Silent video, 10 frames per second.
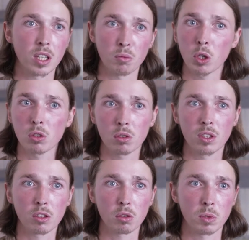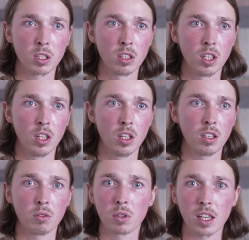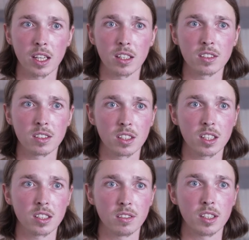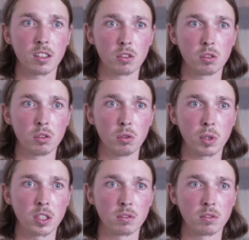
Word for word: a human being. That is, 15 to 20 years in